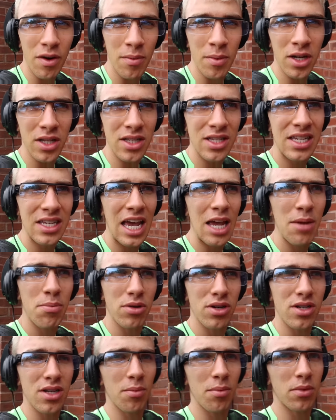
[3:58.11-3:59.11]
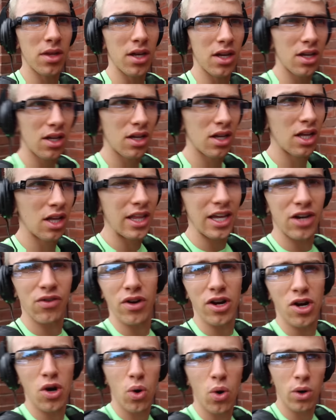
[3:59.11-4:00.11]
from a tape or something, like a
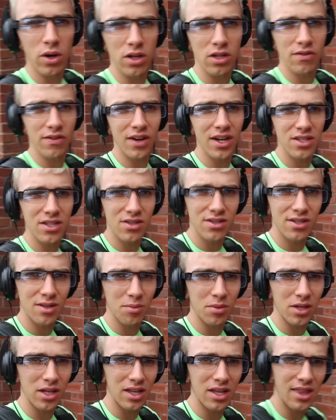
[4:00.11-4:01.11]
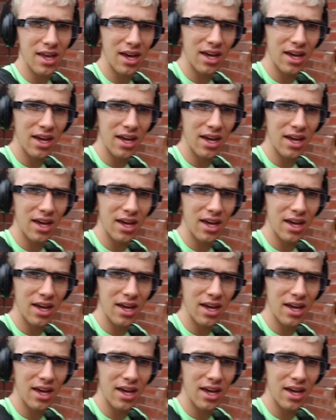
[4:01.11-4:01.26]
recording device or something like